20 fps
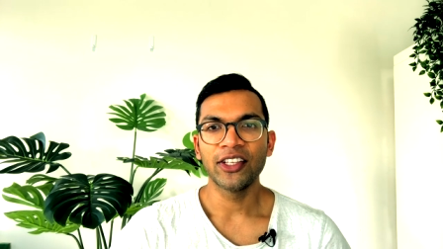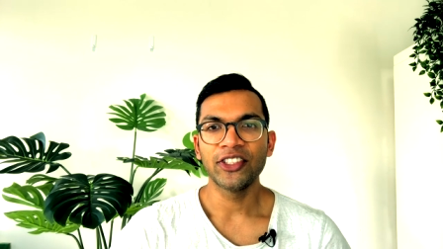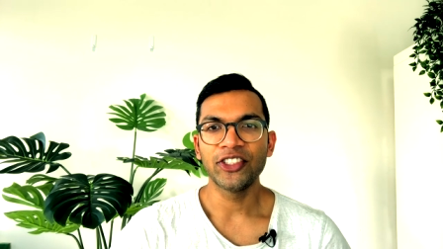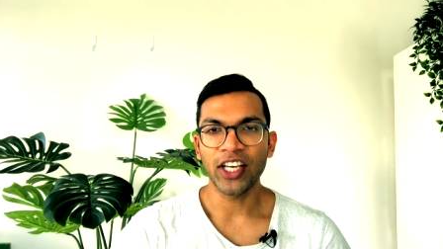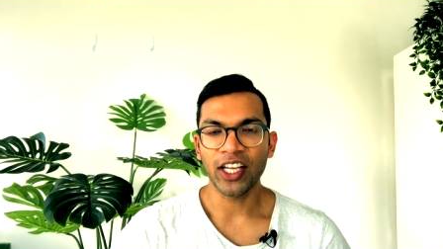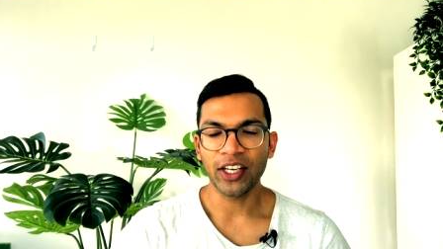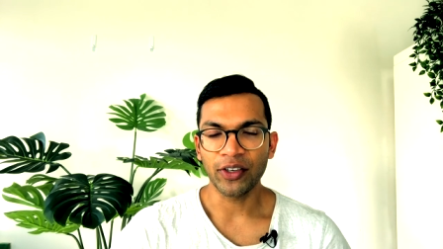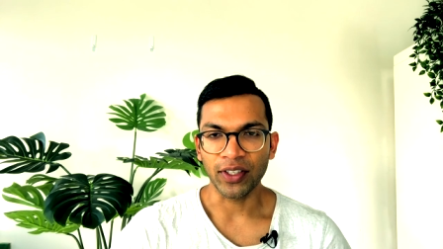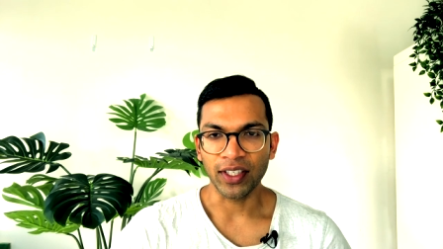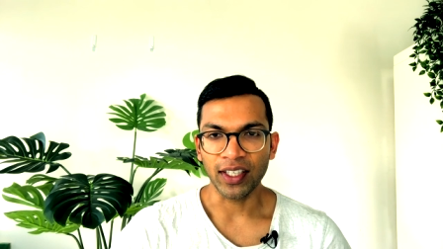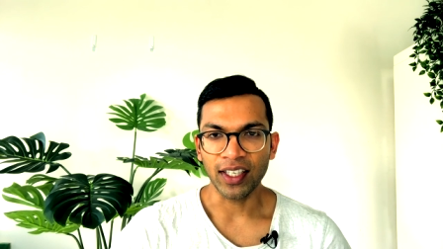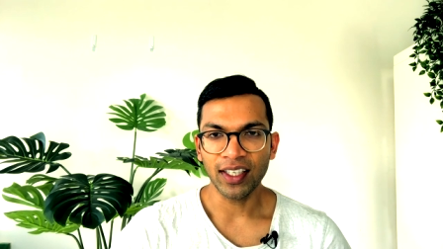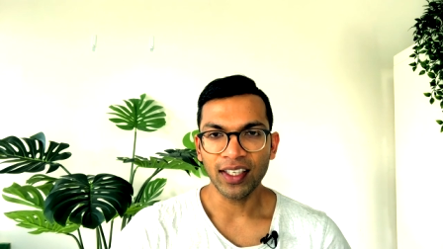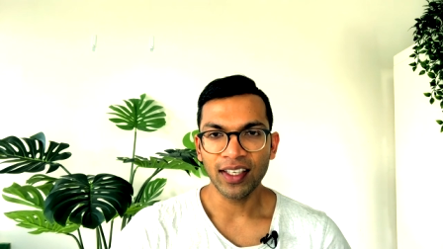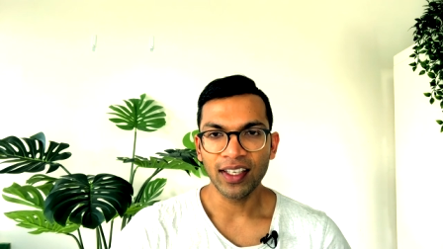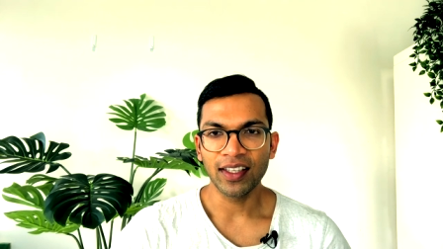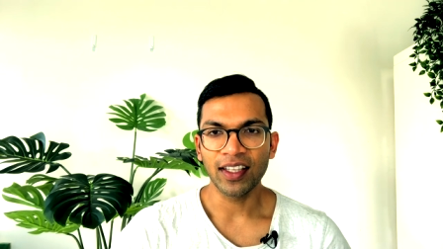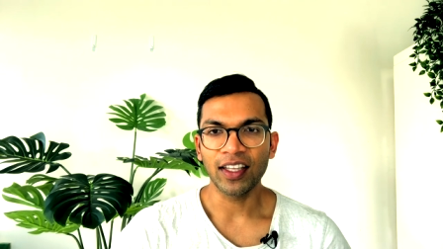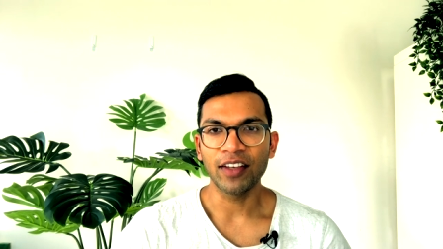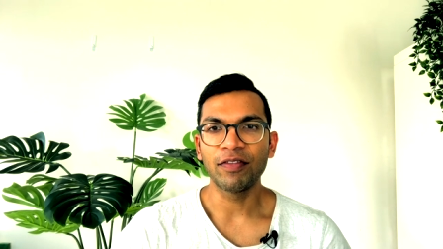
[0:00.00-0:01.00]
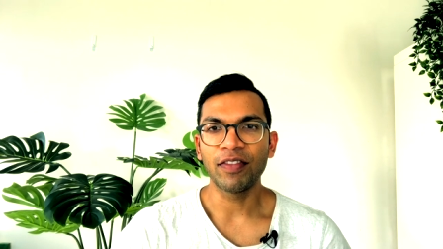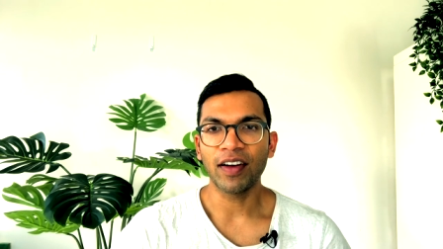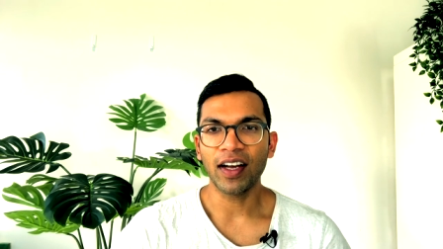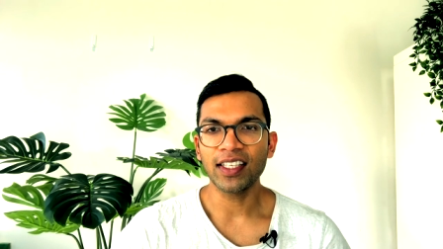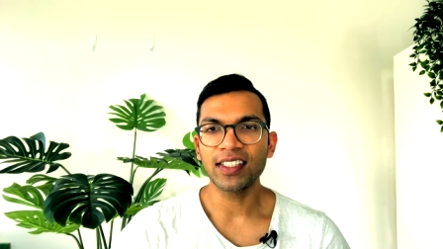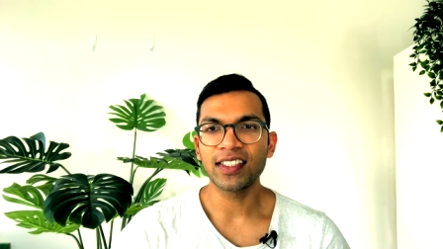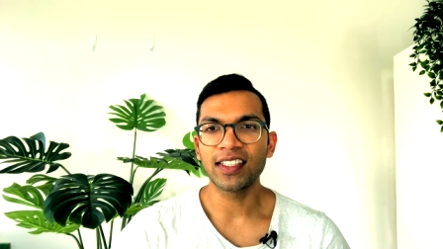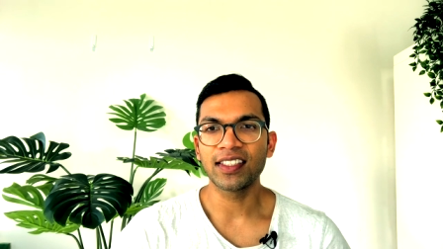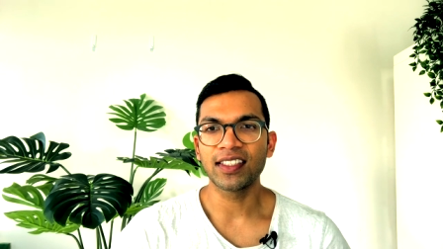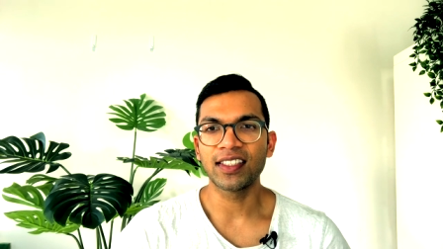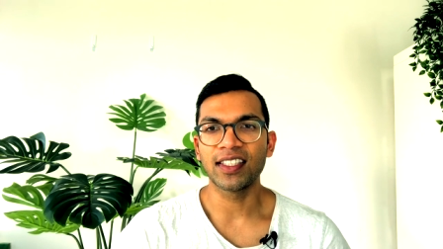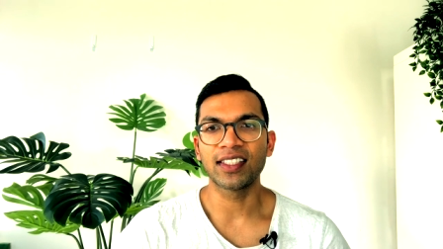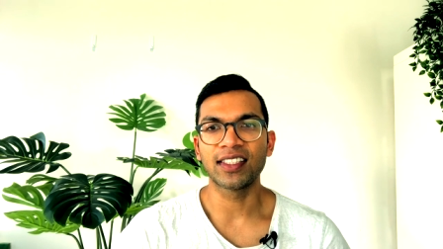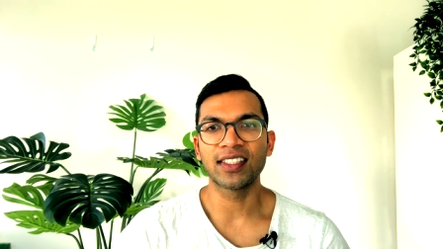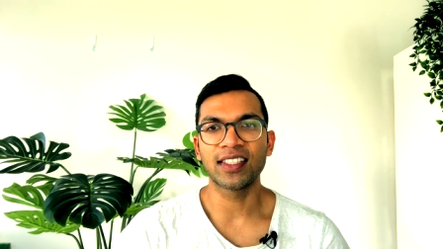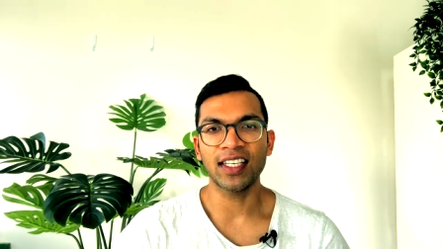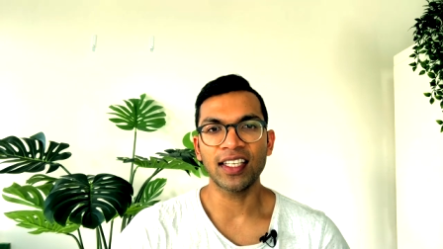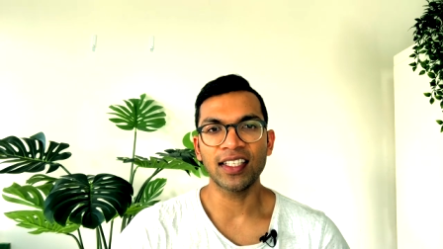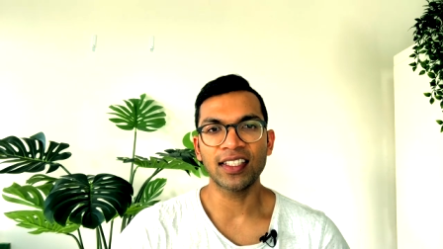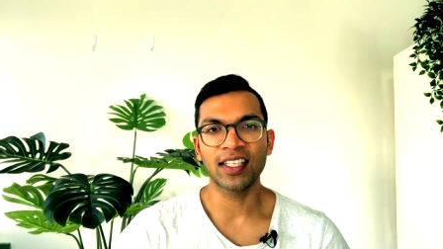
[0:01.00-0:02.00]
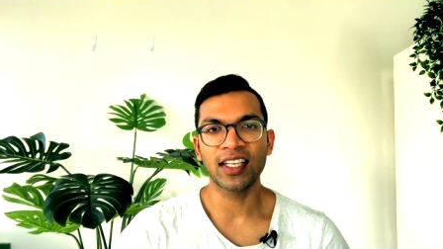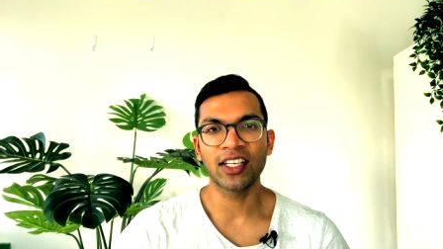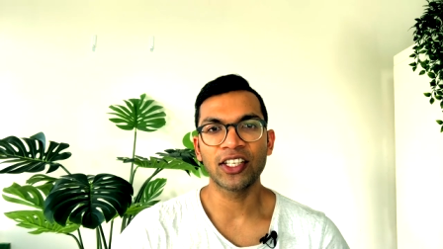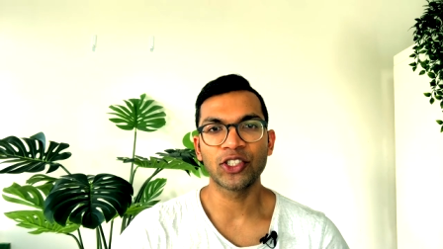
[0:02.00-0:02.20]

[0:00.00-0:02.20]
Generally, the advice is to cease